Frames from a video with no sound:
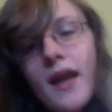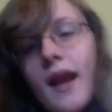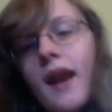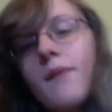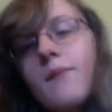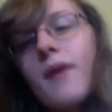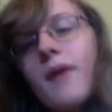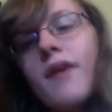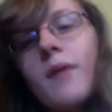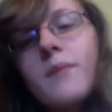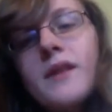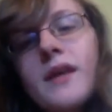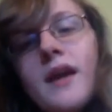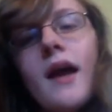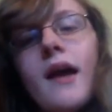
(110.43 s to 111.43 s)
and my
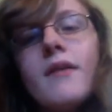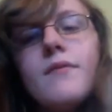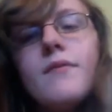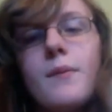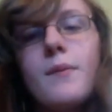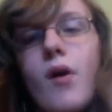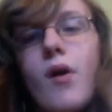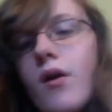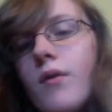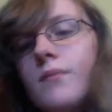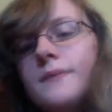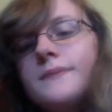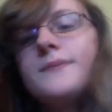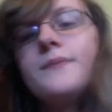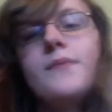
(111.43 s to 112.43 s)
family. I have my
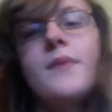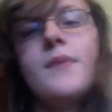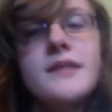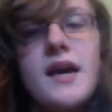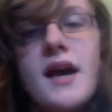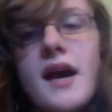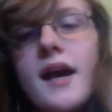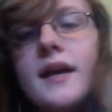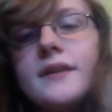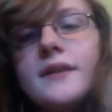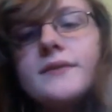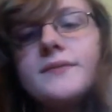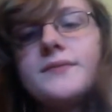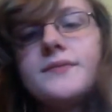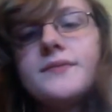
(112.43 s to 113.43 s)
mom, my dad,
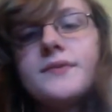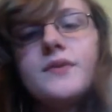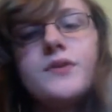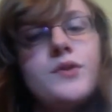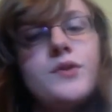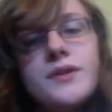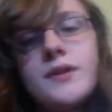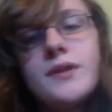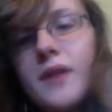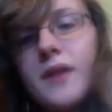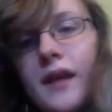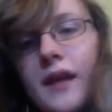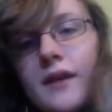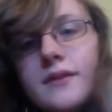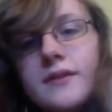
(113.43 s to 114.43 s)
two
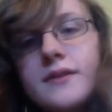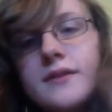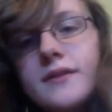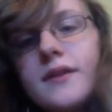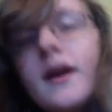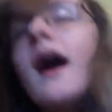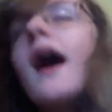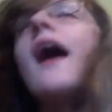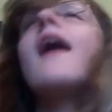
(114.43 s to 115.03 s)
siblings. I